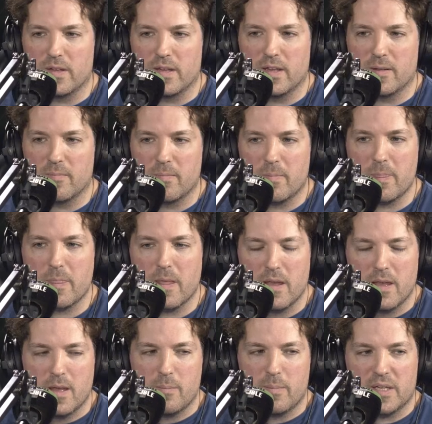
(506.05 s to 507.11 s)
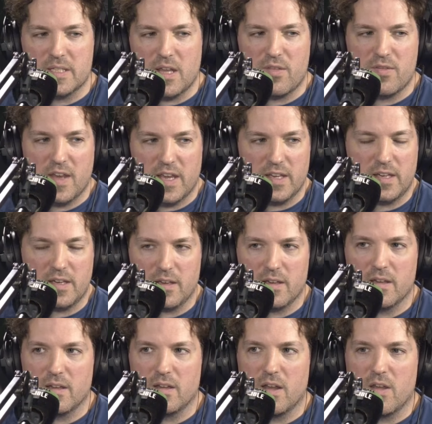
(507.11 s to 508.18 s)
here because I think
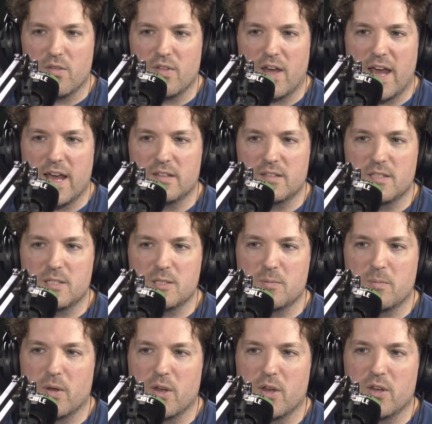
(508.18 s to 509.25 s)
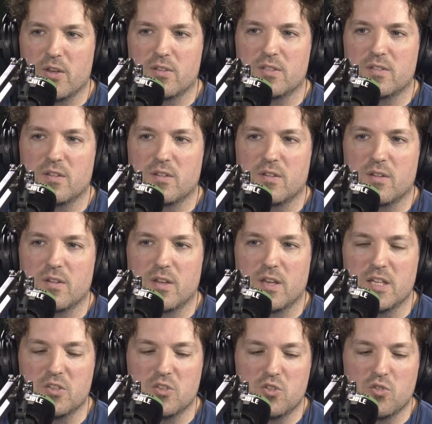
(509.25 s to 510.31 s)
that Spurs
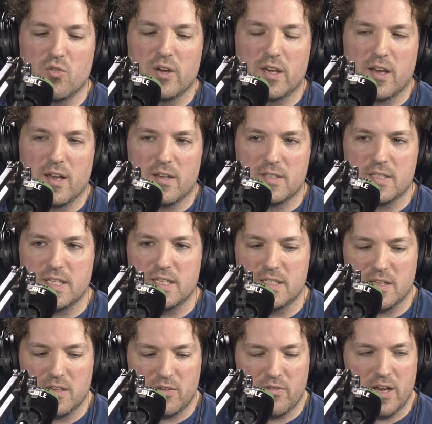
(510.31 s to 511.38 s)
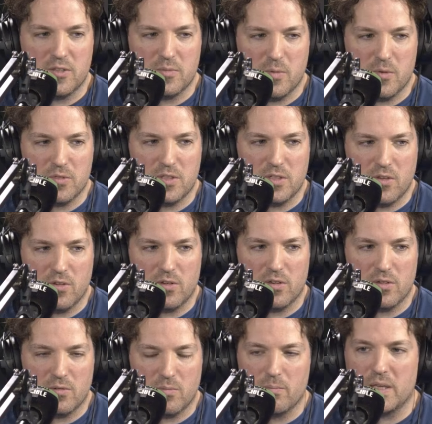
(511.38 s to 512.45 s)
enjoyed last season under Ange
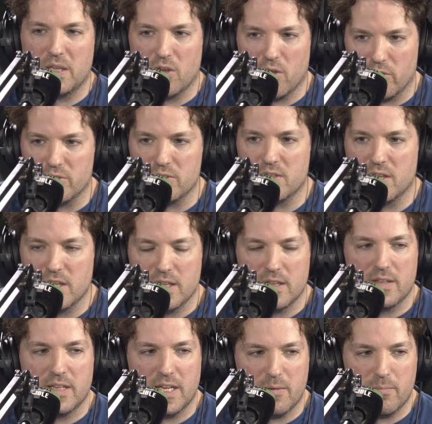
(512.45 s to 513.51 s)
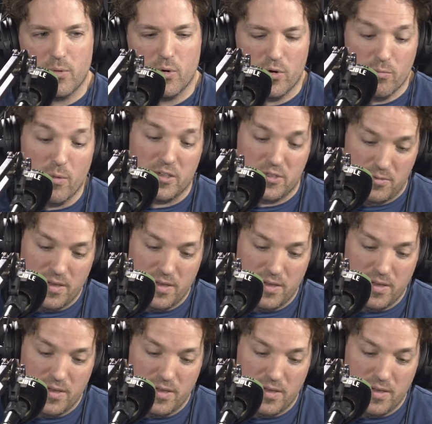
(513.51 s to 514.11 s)
Postecoglou because they'd had boring, mind you,